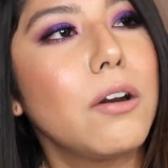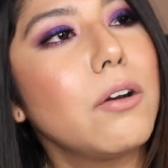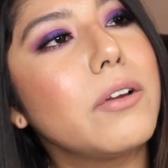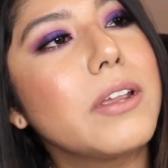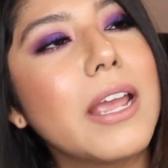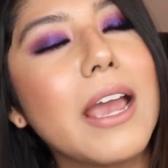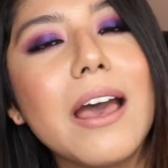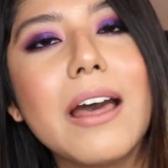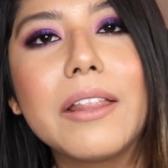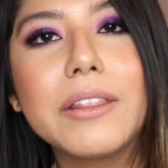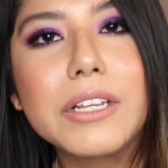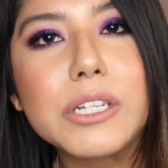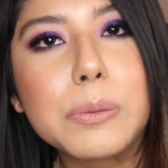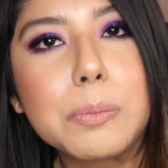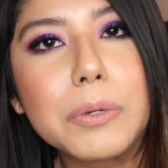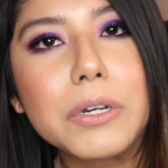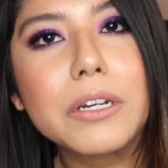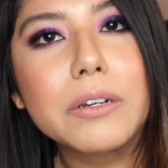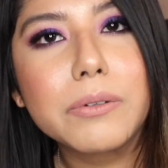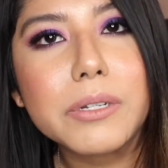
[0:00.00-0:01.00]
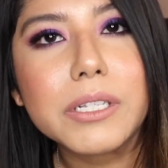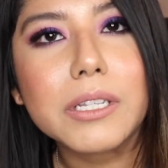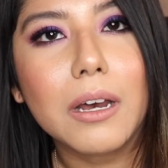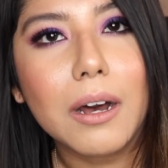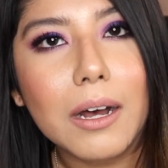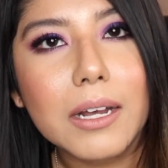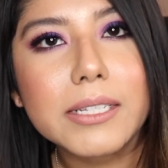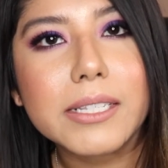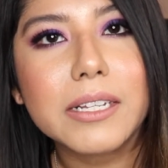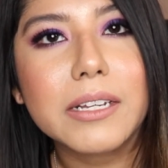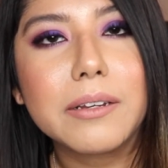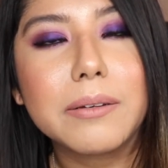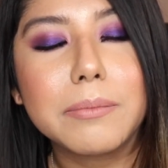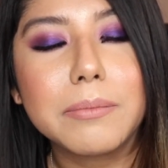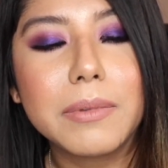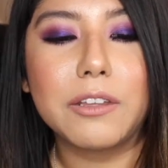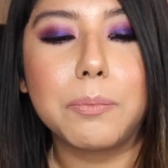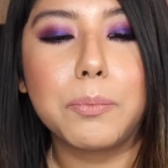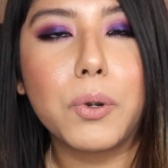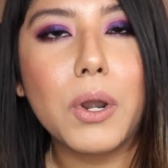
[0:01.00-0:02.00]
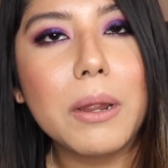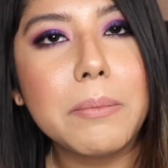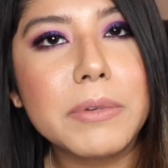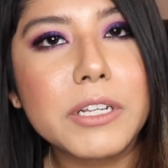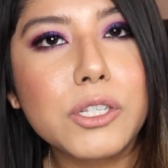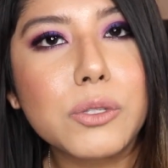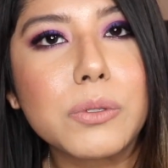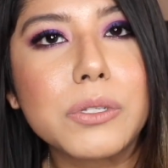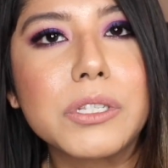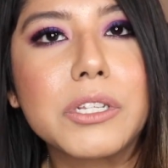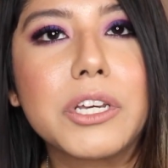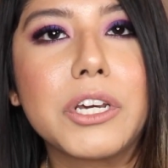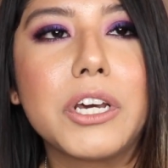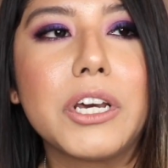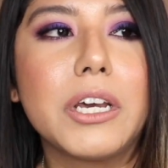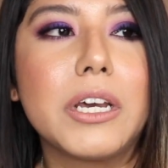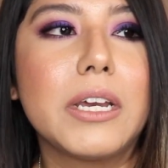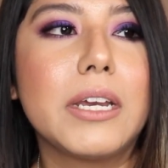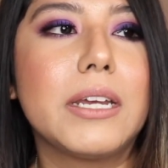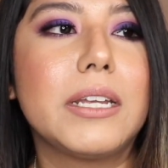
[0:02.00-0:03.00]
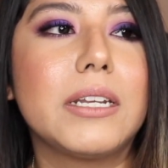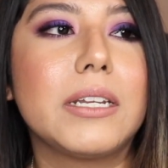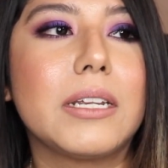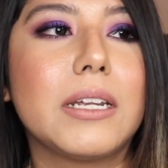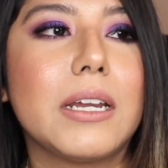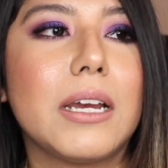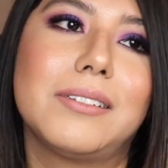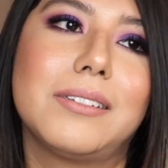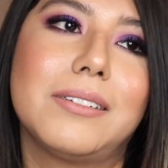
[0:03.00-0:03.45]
oh yeah, this book was awesome. The premise was good.